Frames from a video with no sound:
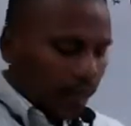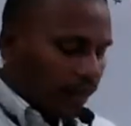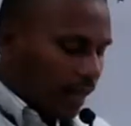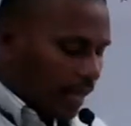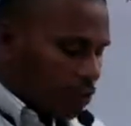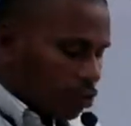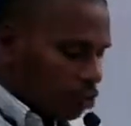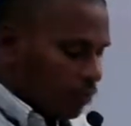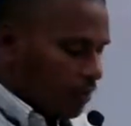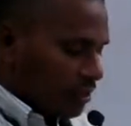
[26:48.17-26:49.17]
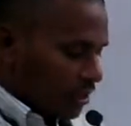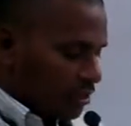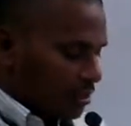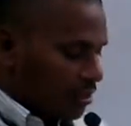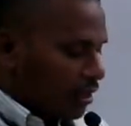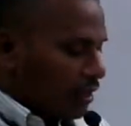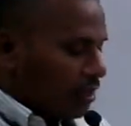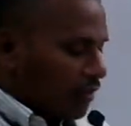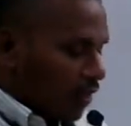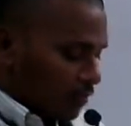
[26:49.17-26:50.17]
The last question of this session,
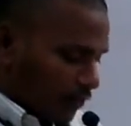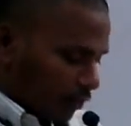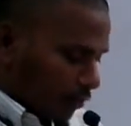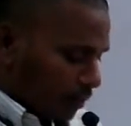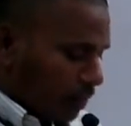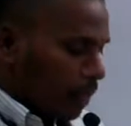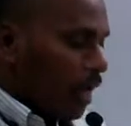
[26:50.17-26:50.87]
75th one